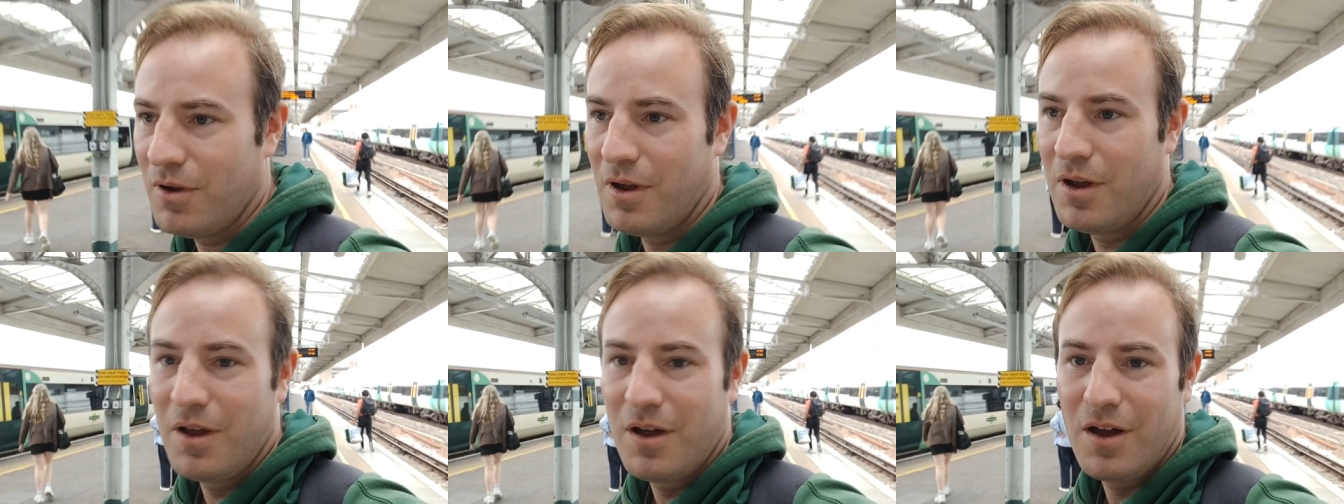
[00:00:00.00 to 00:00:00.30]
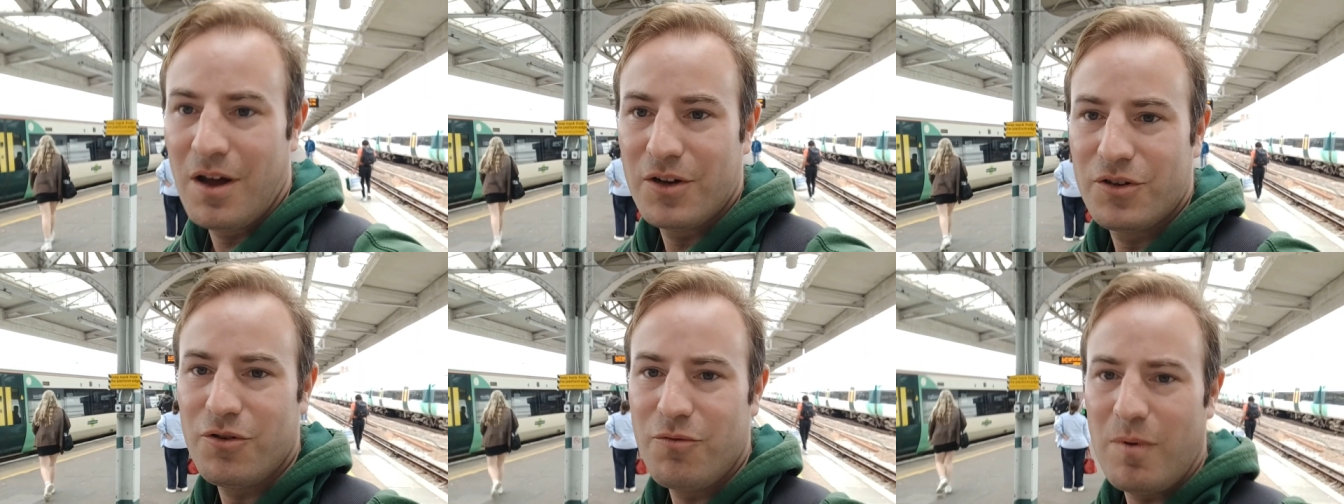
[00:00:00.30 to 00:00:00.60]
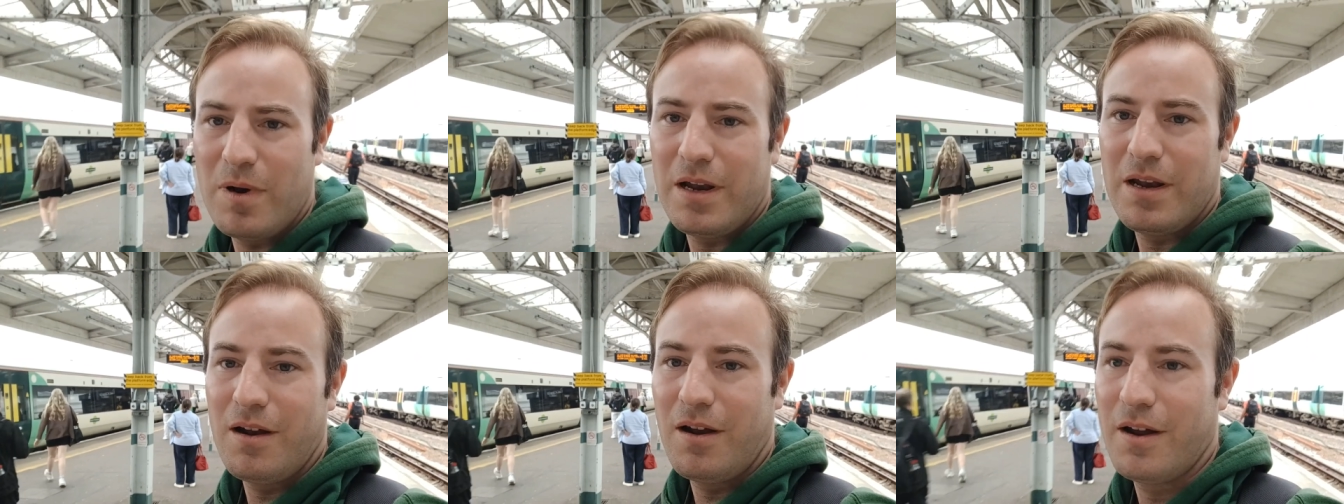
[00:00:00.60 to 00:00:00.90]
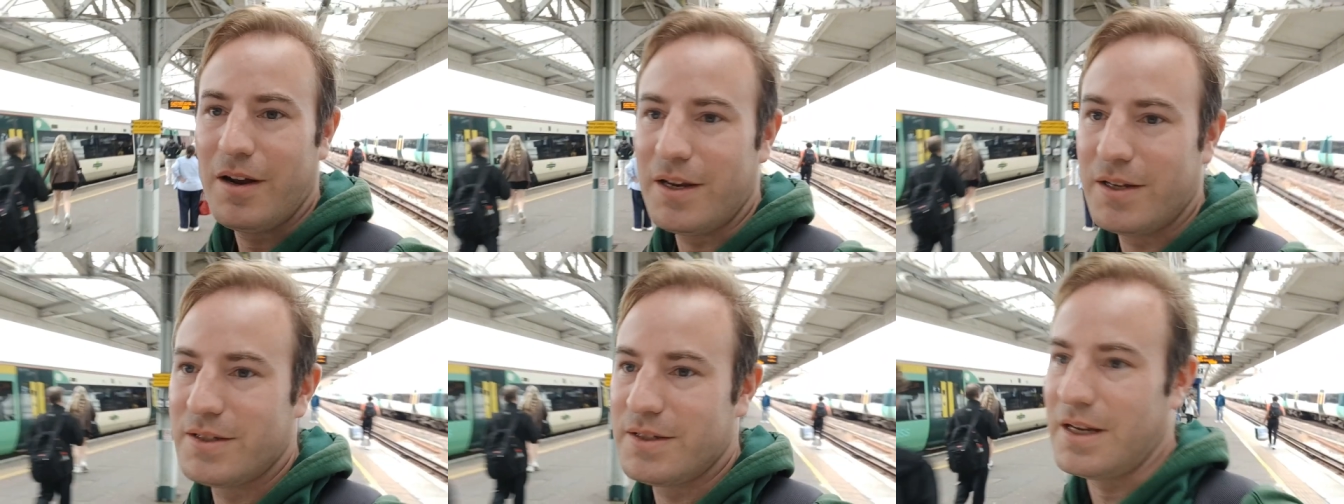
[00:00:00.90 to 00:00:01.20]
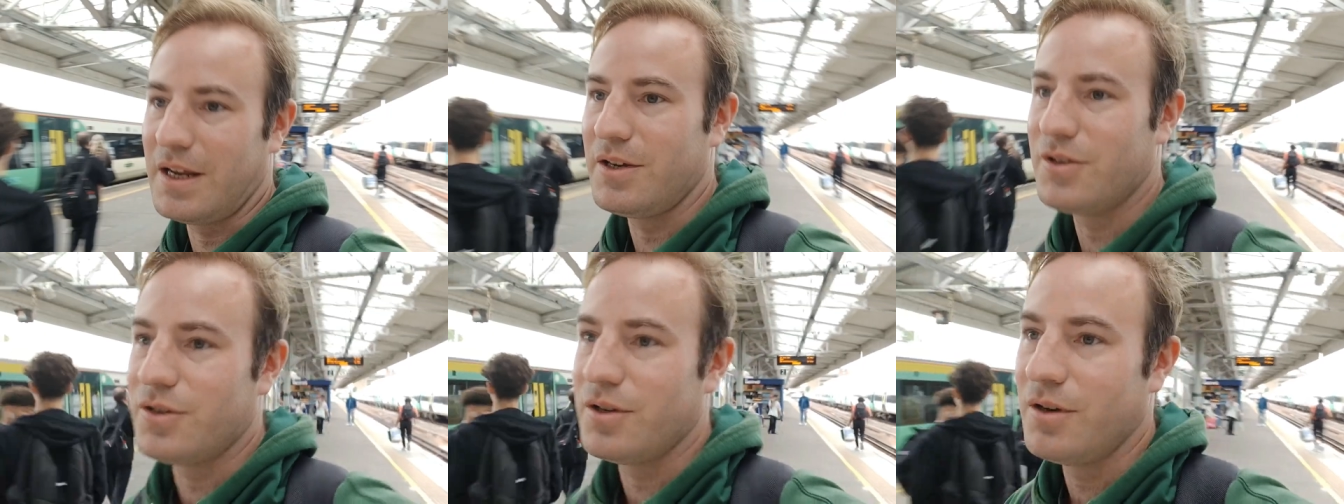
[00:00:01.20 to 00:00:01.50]
I do really like this
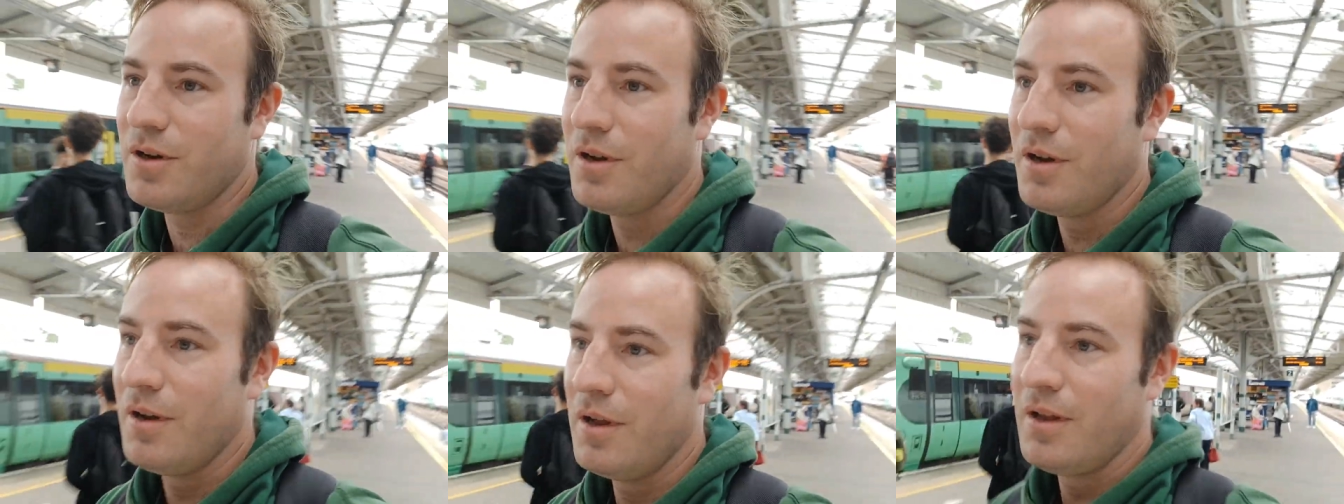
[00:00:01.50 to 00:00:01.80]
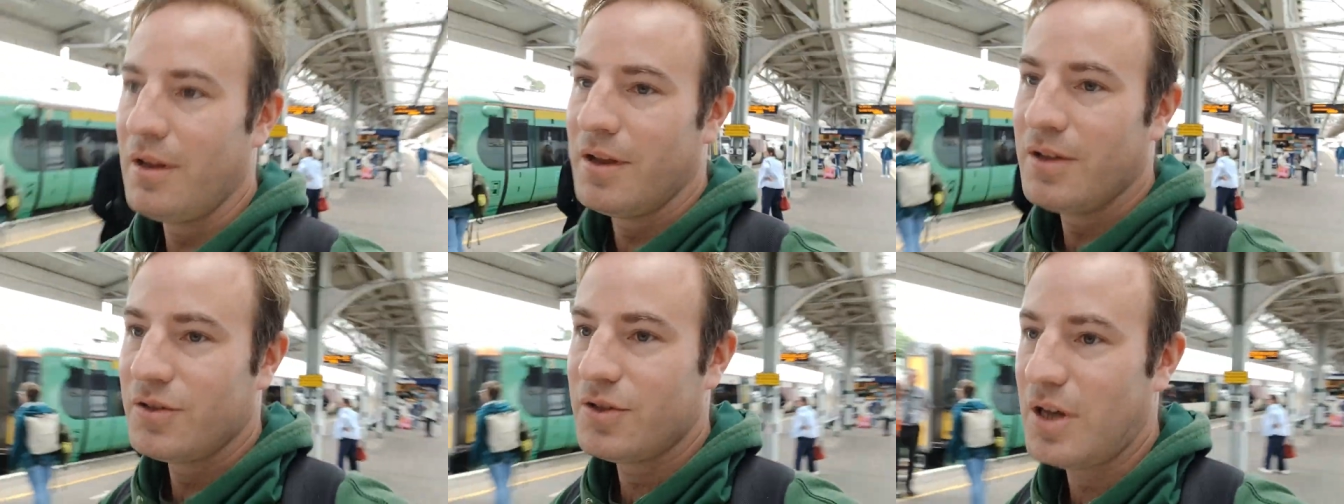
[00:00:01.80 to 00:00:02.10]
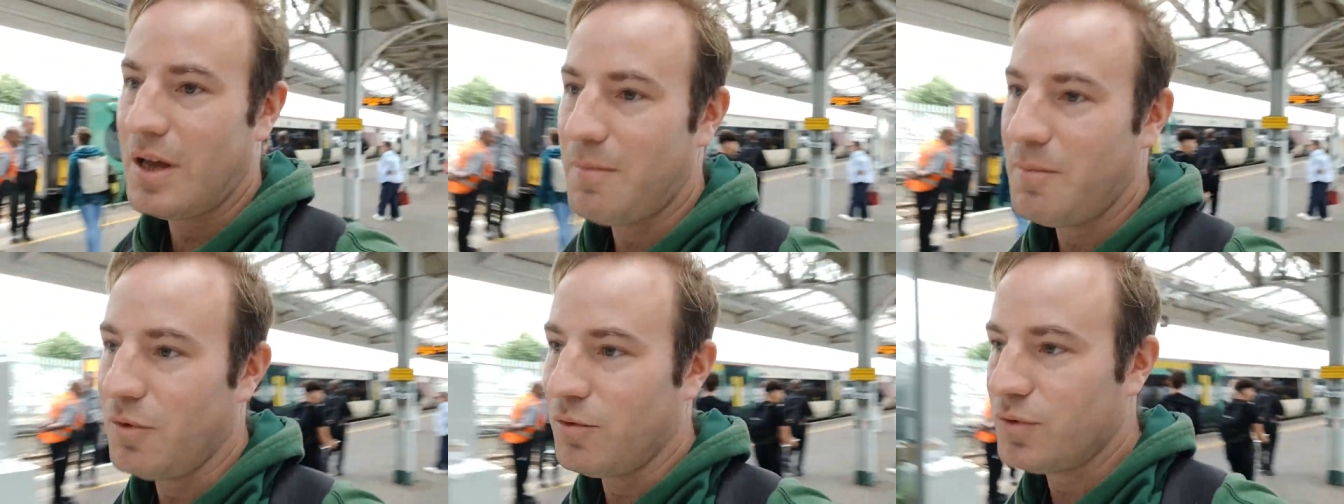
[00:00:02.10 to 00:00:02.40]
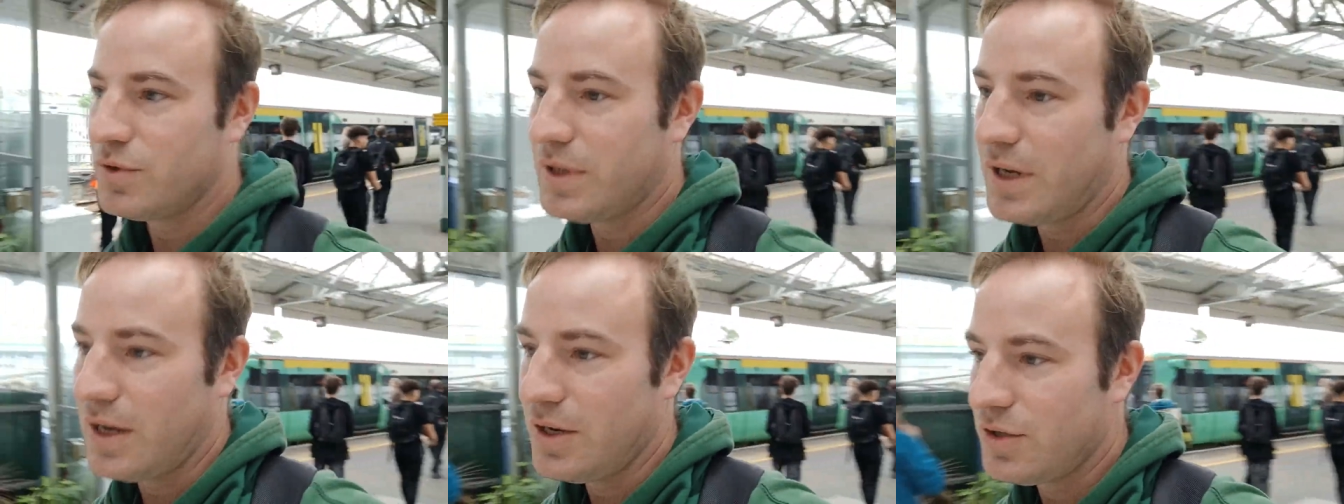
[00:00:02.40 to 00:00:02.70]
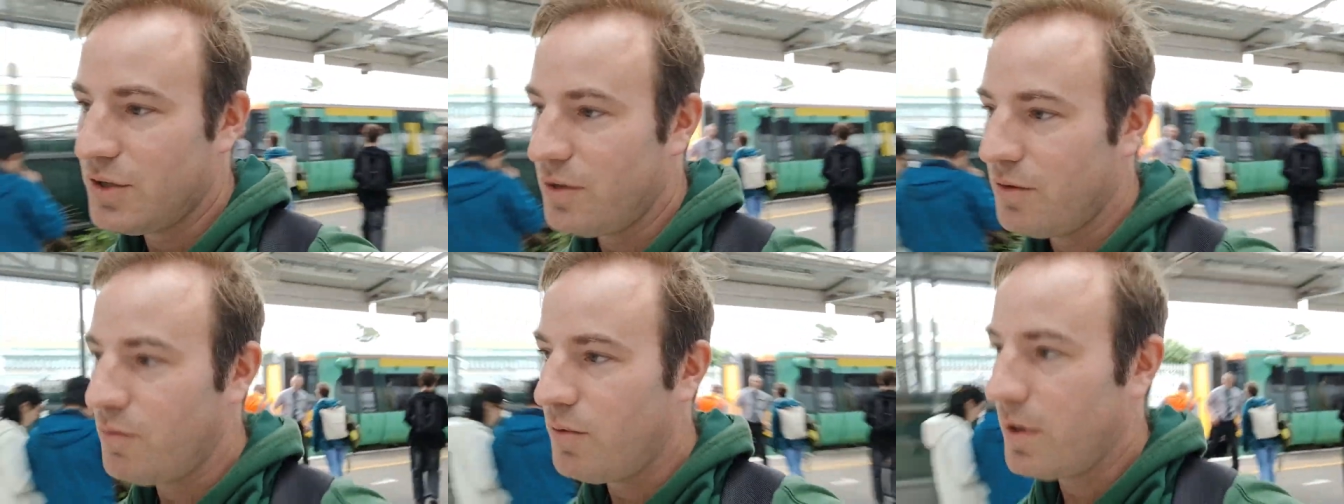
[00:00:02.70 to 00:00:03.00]
station, terminal
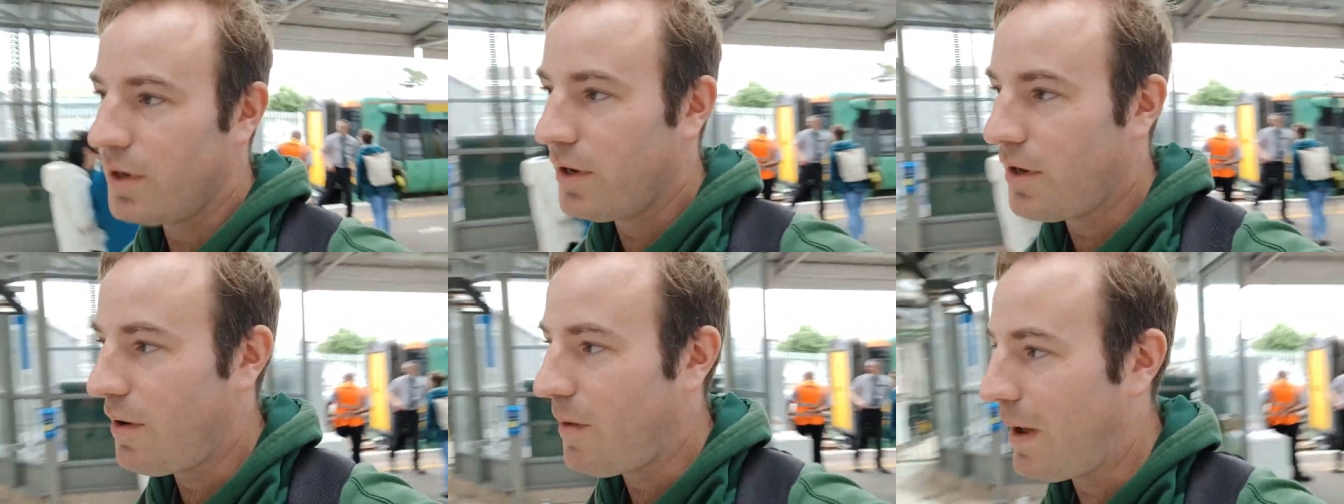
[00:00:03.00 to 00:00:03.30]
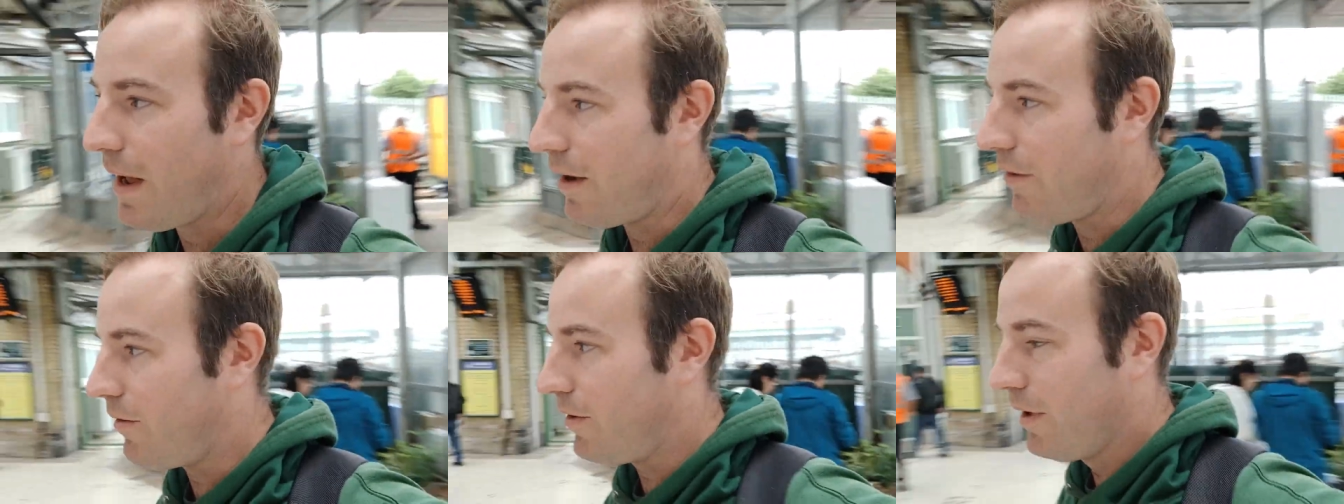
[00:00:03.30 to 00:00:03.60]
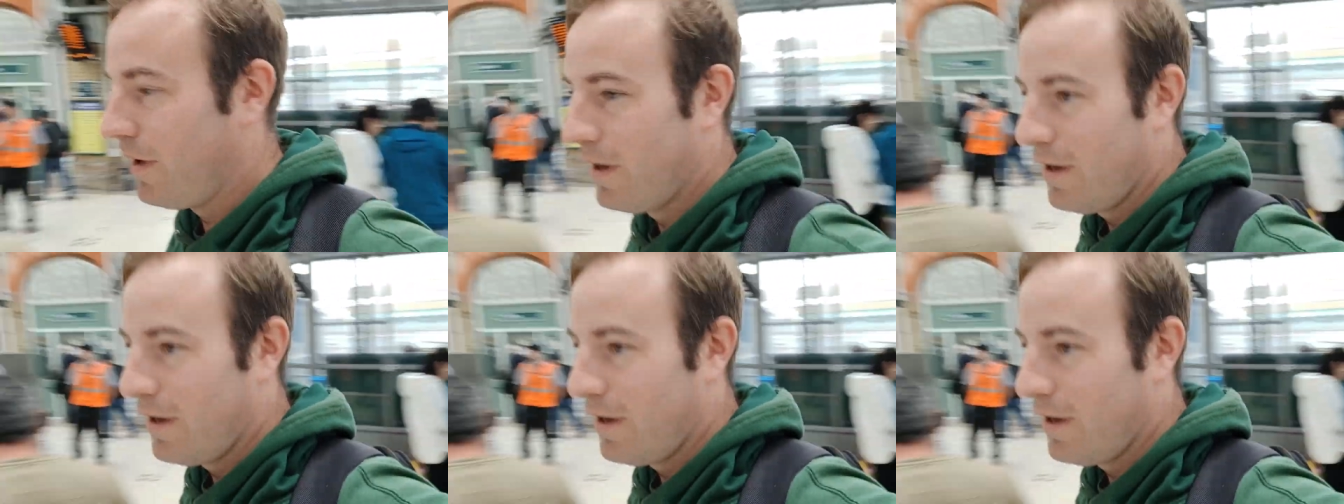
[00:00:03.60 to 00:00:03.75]
station. I'm going to go out.